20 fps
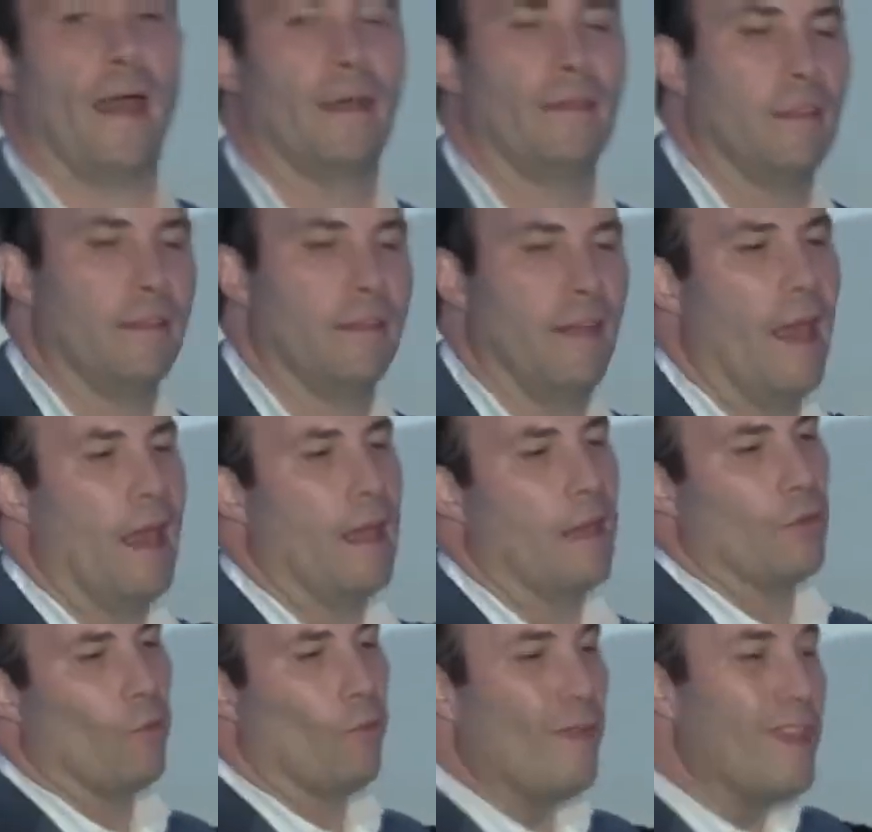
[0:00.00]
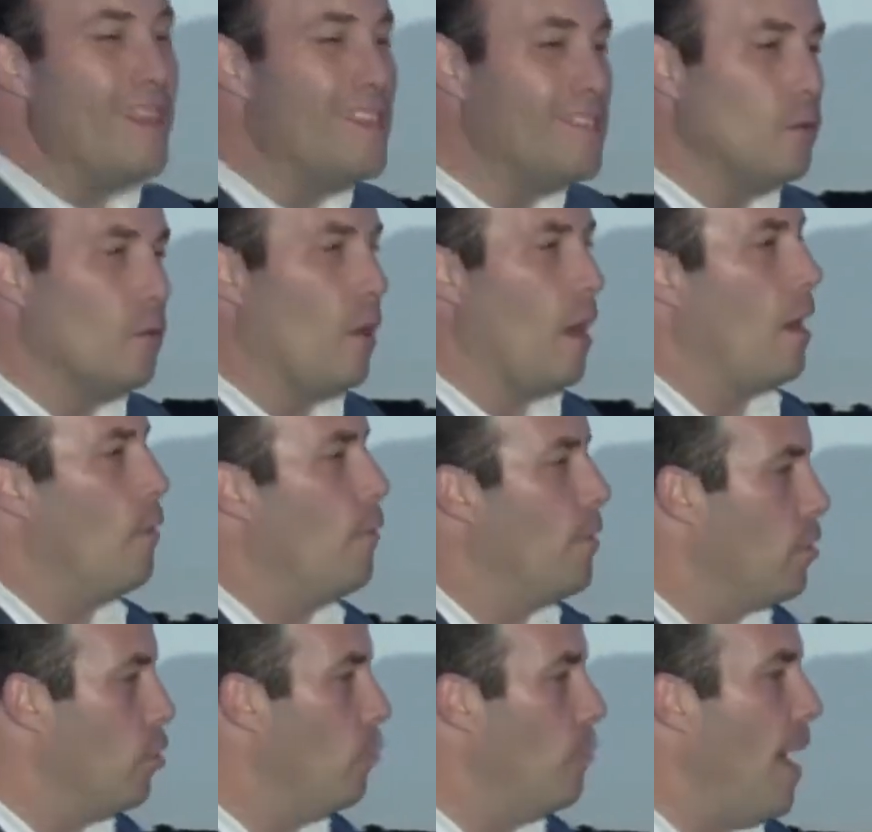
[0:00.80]
in the day. And the reason why I
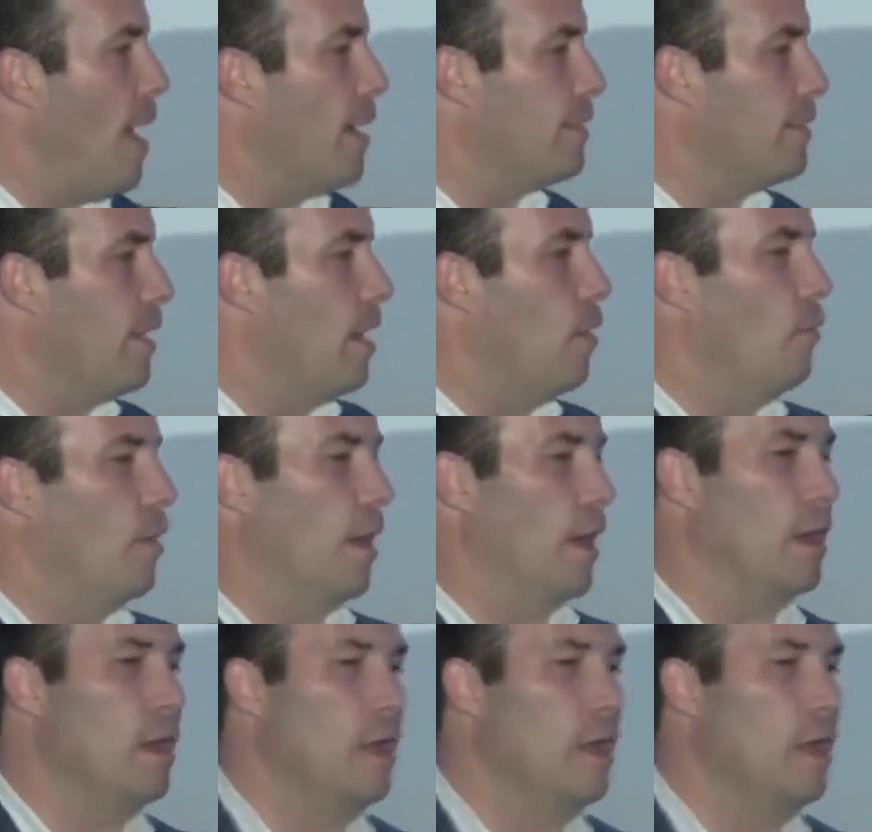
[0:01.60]
want to go back that way